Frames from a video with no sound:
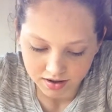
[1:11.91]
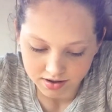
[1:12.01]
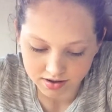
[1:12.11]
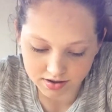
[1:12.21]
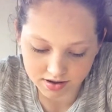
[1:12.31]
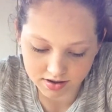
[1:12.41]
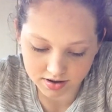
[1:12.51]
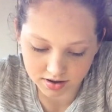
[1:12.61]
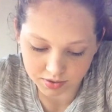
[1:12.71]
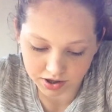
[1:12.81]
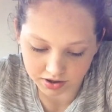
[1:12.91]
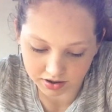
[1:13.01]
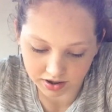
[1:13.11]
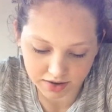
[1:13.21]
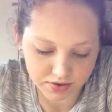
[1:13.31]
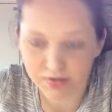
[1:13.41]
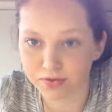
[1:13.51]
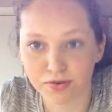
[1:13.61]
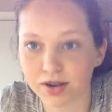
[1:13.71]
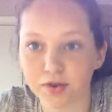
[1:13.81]
So this could go well. I haven't
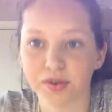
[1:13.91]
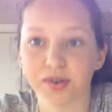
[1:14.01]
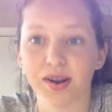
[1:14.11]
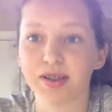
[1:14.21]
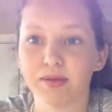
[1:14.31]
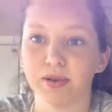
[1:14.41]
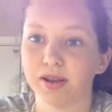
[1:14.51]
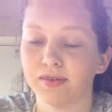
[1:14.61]
even read over the recipe.